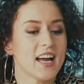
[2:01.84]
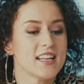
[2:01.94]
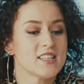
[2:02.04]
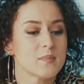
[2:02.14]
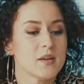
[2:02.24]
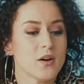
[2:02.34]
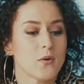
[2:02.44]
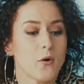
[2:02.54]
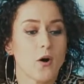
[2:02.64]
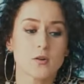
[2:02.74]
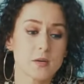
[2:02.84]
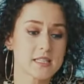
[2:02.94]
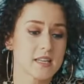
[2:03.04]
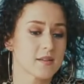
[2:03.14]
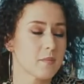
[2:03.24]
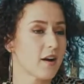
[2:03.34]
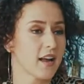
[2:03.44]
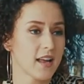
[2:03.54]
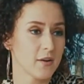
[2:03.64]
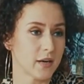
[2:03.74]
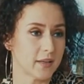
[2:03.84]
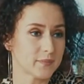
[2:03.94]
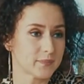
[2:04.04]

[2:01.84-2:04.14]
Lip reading: It's me who always ends up buying anyway.